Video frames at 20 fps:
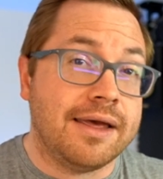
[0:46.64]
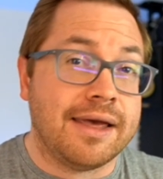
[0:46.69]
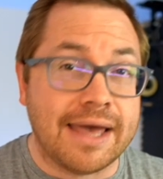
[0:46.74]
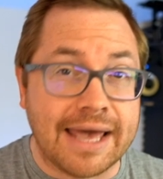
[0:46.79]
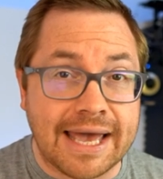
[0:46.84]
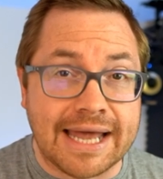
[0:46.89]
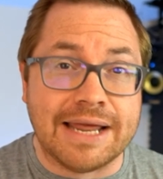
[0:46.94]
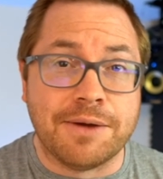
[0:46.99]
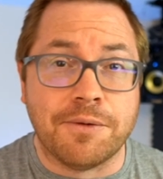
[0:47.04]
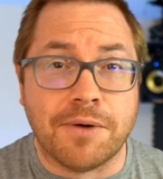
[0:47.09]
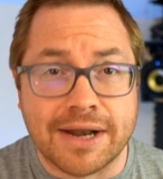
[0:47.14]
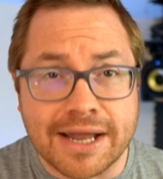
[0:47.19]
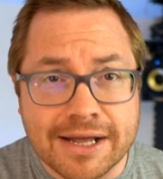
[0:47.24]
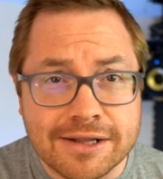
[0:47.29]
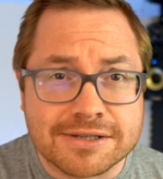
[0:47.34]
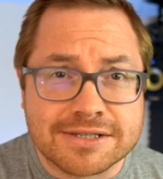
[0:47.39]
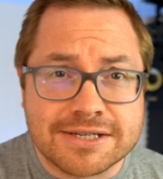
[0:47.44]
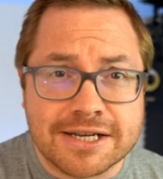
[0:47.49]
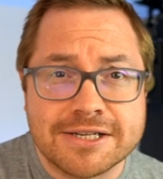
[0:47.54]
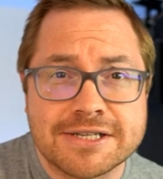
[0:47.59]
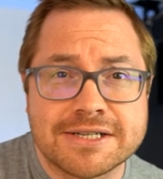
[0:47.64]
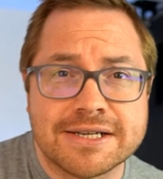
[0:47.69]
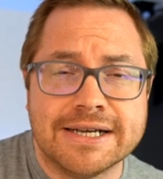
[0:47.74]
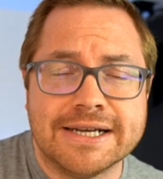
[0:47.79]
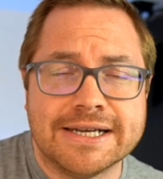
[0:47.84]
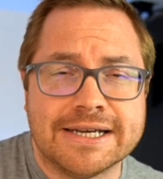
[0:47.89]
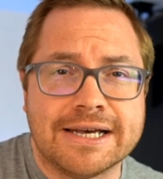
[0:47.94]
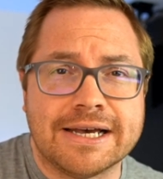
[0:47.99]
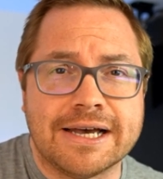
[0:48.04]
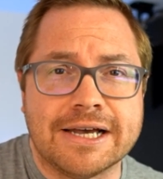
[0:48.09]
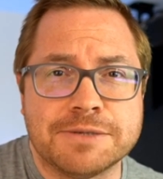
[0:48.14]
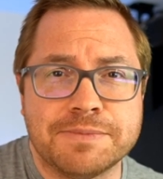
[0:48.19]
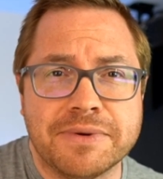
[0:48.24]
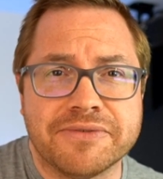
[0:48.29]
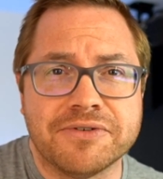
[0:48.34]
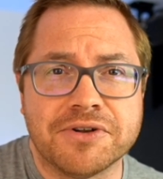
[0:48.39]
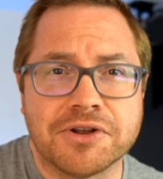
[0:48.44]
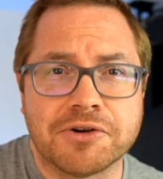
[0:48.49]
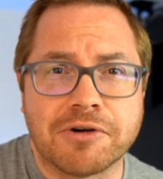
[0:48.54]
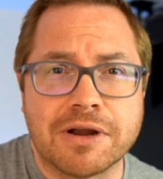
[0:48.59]
anyone else's. It's a bit
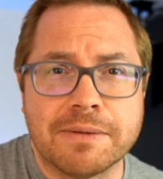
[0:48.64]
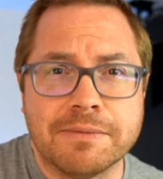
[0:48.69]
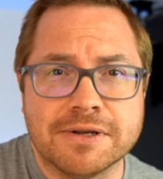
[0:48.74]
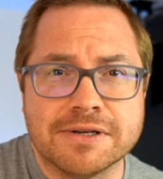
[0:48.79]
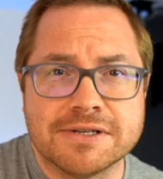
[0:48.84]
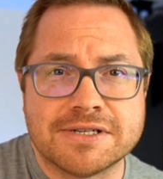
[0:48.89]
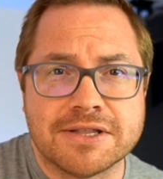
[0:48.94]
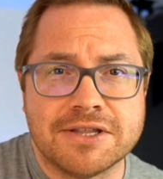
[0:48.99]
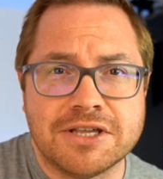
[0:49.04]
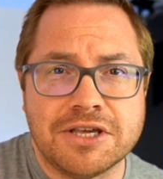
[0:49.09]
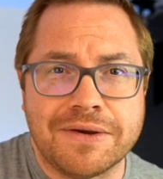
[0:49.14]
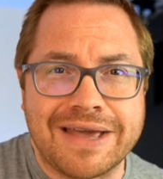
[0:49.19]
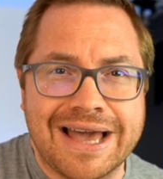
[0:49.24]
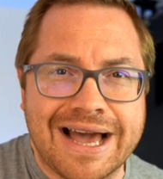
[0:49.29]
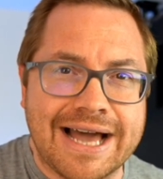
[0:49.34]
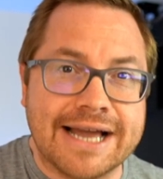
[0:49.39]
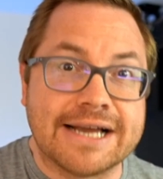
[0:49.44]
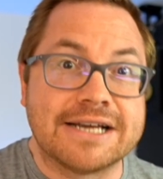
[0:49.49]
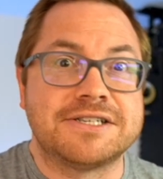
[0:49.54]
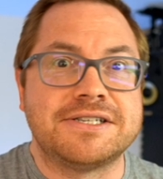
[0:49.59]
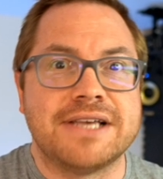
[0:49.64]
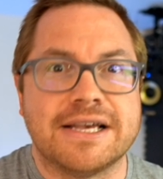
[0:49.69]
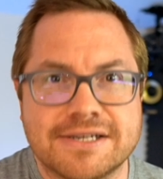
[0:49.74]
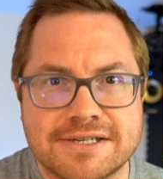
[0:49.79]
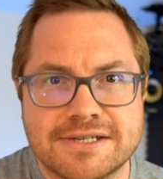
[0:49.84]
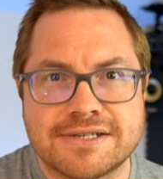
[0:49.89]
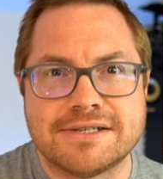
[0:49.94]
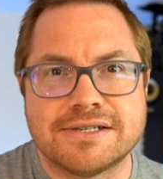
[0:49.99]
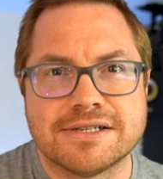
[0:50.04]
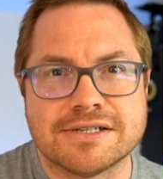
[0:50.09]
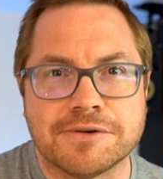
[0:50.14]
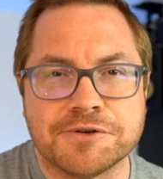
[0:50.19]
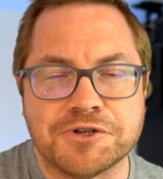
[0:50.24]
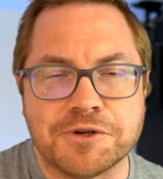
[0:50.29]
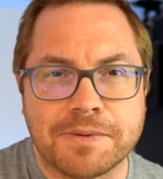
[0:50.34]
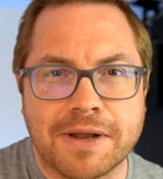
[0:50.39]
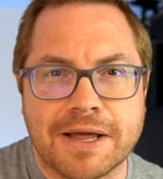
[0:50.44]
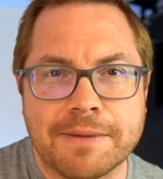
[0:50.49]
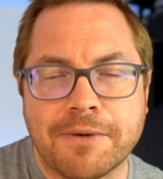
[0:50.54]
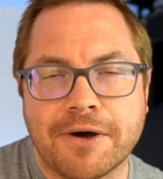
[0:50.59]
of an agreement so that you get access as long as
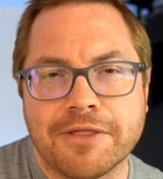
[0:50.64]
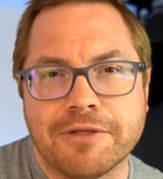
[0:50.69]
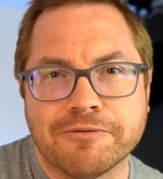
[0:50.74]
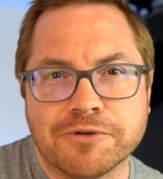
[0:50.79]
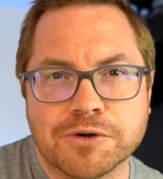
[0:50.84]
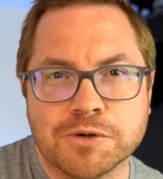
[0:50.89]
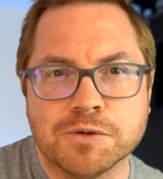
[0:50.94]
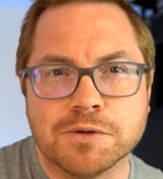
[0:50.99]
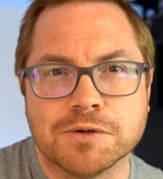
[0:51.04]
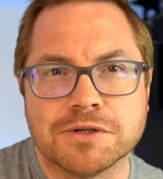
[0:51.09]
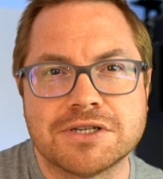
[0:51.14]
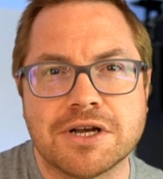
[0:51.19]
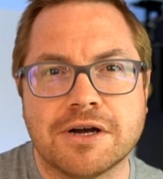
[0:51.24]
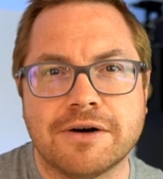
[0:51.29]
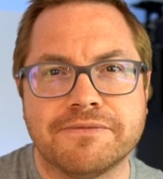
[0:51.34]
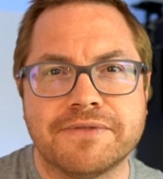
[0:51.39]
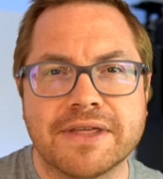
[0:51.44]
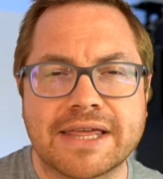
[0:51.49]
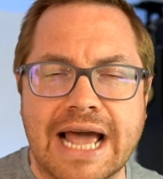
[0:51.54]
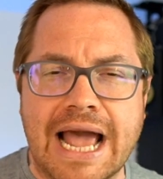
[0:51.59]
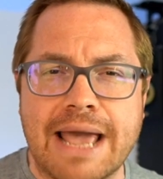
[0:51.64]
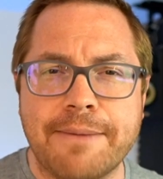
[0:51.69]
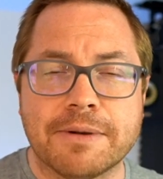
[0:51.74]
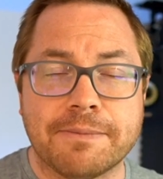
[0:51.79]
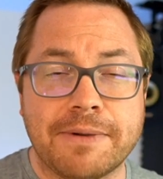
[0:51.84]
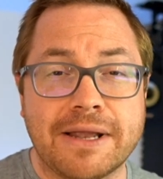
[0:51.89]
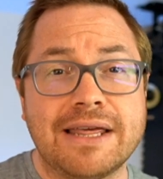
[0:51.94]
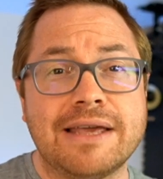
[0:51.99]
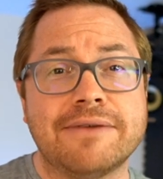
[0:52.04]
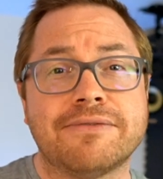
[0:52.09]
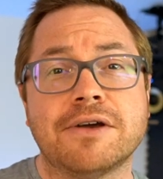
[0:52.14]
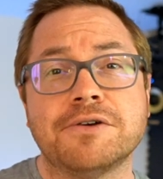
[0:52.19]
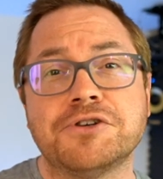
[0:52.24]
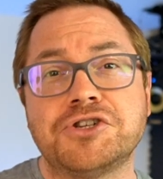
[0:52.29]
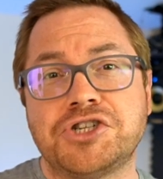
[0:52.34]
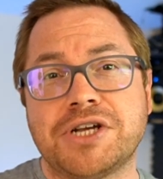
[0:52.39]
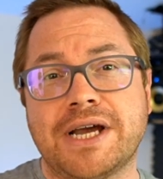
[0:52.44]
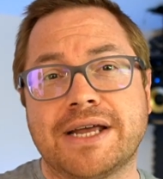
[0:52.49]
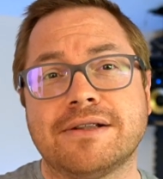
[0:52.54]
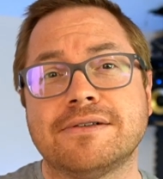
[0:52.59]
you play by the rules of the game, and plenty of those
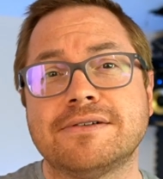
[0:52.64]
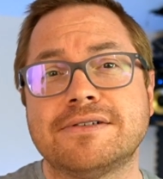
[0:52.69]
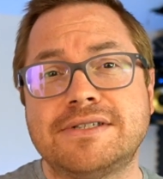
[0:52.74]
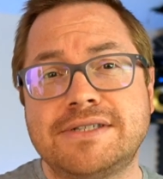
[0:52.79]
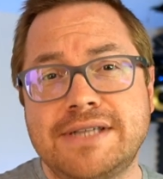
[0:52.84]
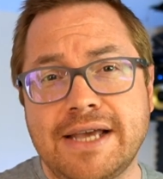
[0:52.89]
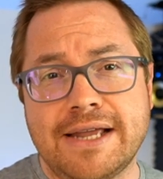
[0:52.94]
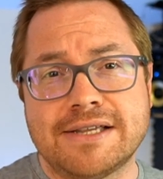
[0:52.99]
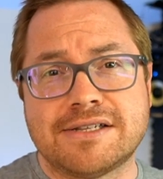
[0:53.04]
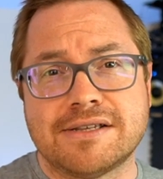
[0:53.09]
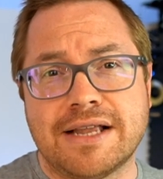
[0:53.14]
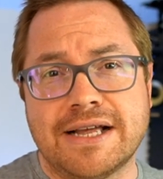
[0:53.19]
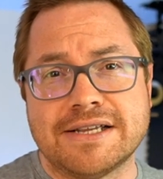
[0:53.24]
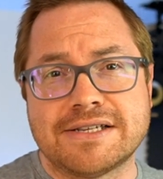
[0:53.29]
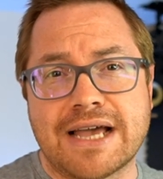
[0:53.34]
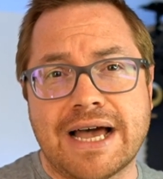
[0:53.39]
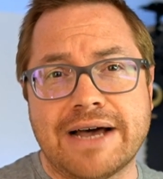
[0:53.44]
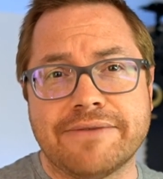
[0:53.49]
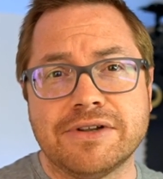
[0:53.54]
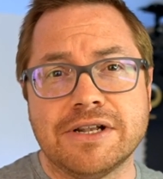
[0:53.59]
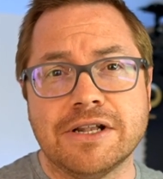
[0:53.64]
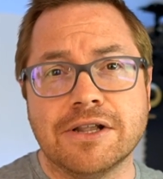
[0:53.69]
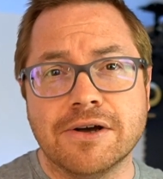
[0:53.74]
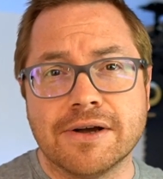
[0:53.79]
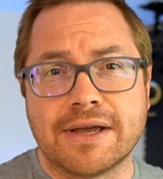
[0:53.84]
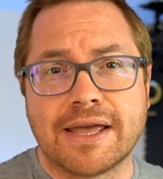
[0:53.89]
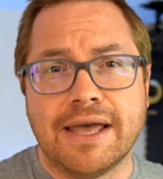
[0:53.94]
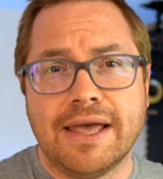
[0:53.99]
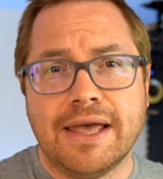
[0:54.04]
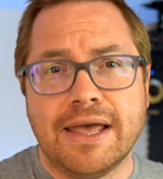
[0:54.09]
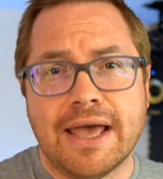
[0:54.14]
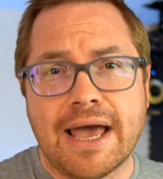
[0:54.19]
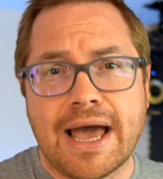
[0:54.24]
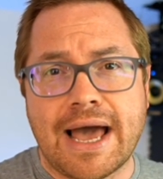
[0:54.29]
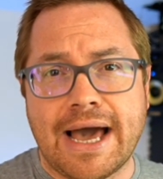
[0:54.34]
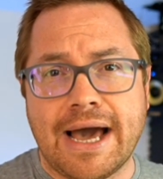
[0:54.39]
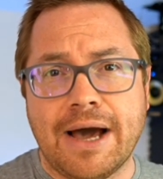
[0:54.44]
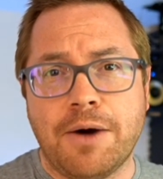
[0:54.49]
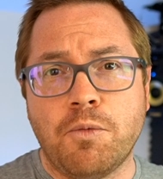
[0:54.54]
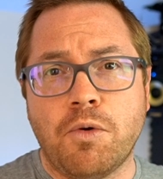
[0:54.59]
channels did. So let's have a look
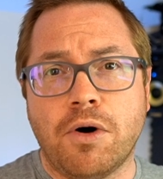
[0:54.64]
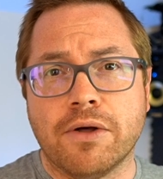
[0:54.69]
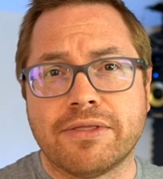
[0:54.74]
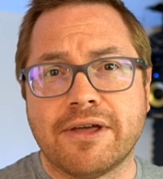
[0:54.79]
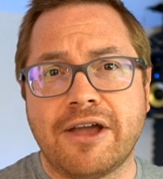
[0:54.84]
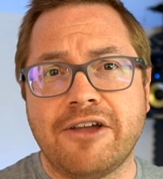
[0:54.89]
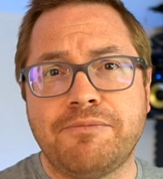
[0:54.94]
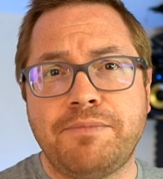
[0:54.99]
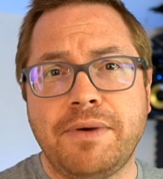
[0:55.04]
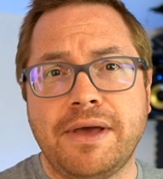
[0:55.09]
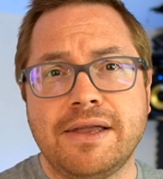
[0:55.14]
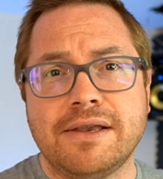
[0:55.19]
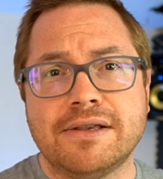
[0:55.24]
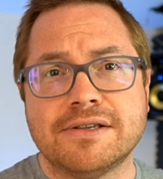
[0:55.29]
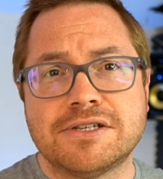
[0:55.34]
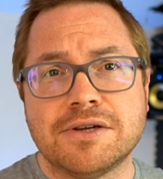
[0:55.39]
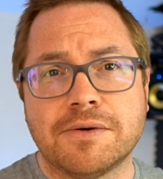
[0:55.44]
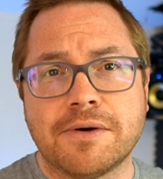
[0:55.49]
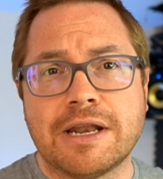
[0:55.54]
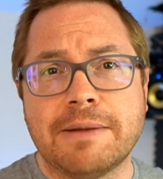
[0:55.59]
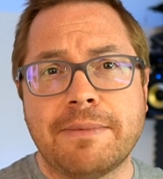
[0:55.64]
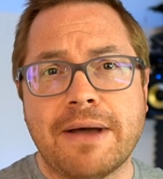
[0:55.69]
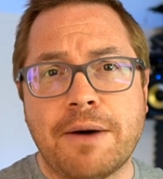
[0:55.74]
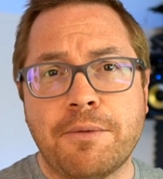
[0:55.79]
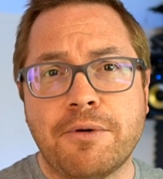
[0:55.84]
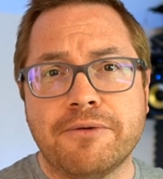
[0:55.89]
at what they've been talking about.